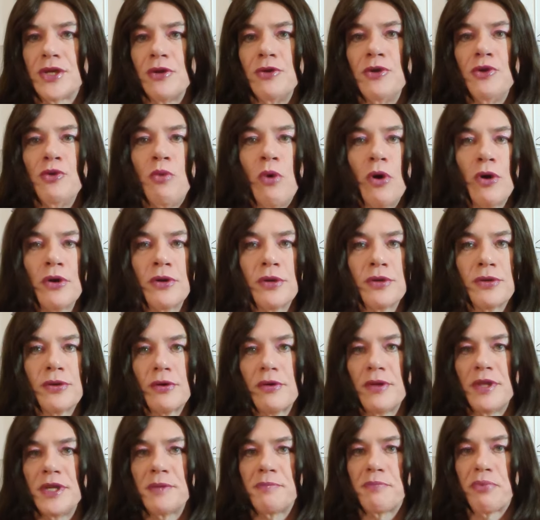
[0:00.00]
so you wander
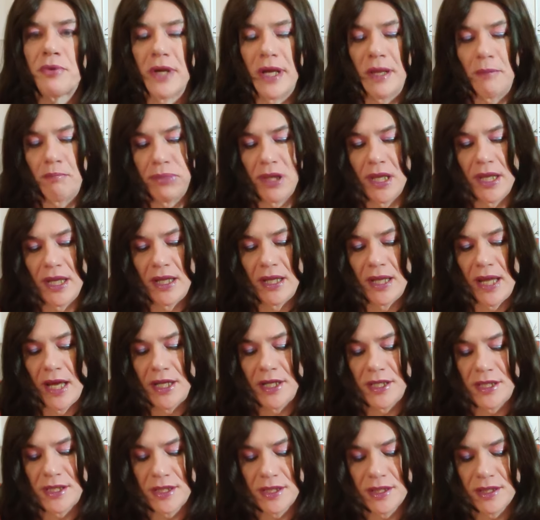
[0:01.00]
through this bleak
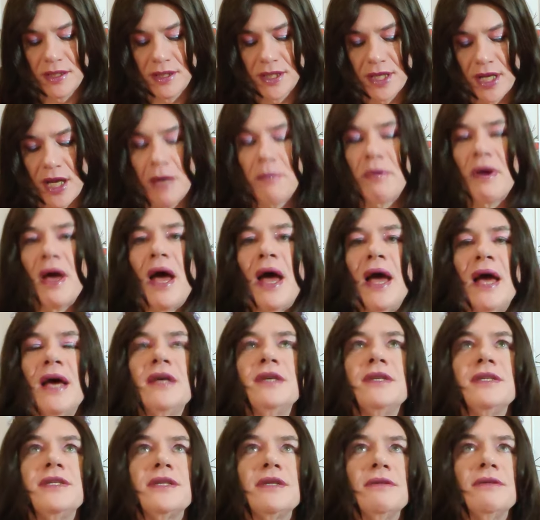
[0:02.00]
landscape.
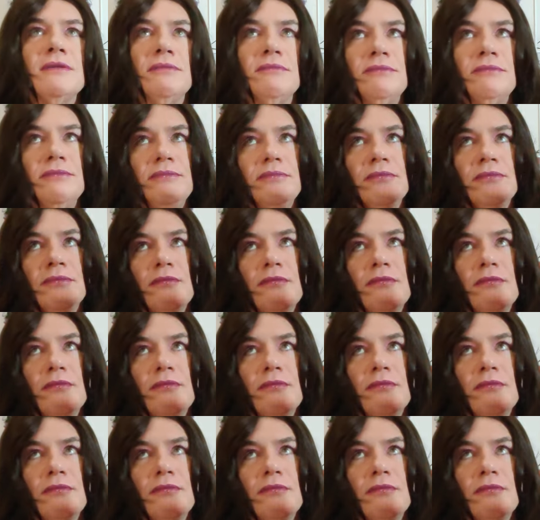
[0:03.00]
As